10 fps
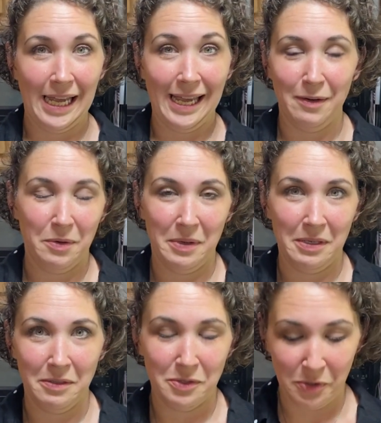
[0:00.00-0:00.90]
I don't know how
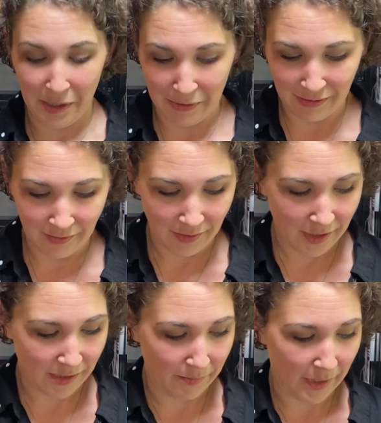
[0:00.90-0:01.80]
to describe it.
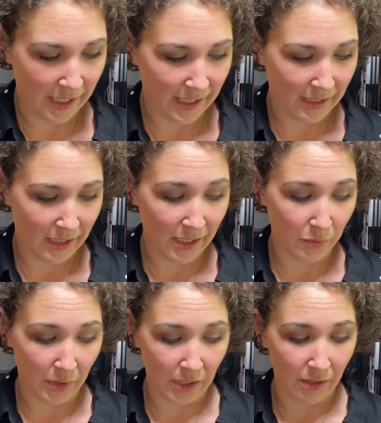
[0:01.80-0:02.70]
I
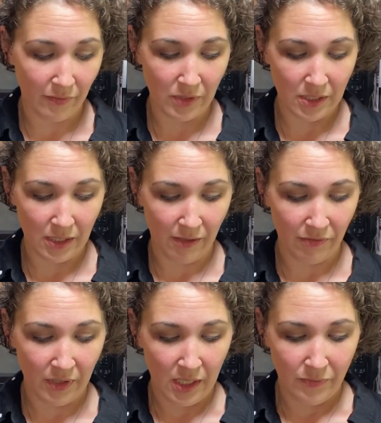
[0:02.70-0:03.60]
really love this
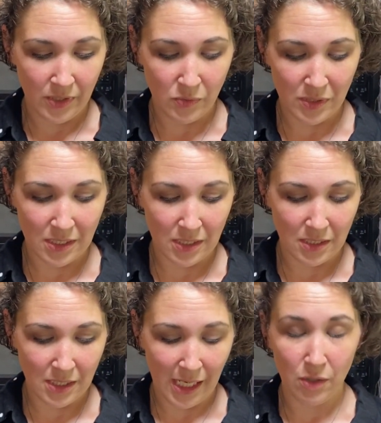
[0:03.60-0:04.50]
stuff. This was
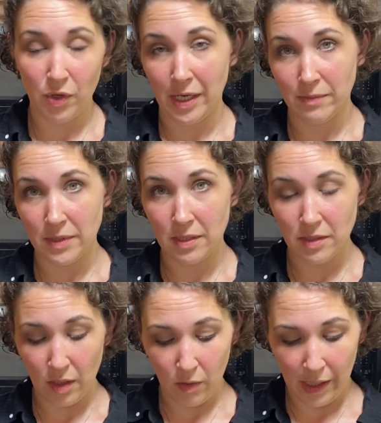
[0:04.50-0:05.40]
10 grams.
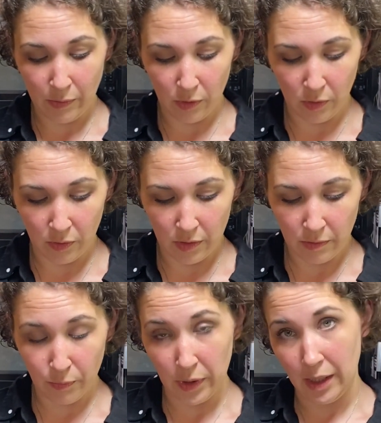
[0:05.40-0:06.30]
So I will
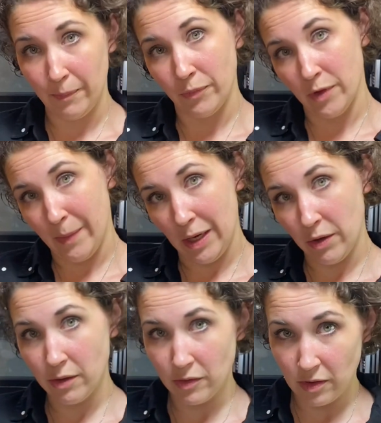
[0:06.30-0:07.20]
put up the
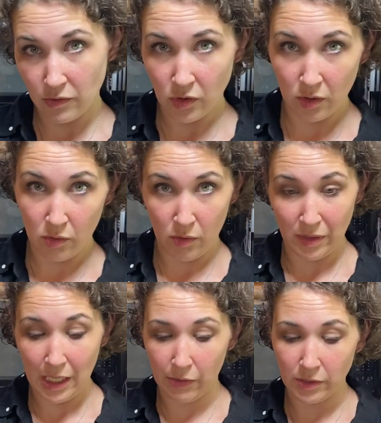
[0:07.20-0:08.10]
macros so you know what
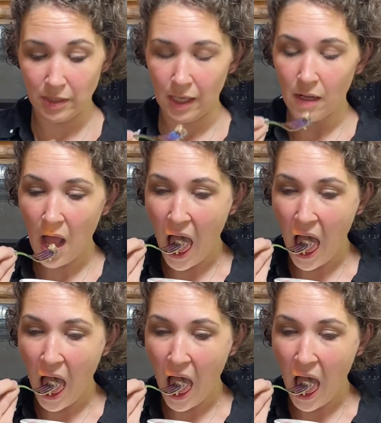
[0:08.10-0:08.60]
that looks like.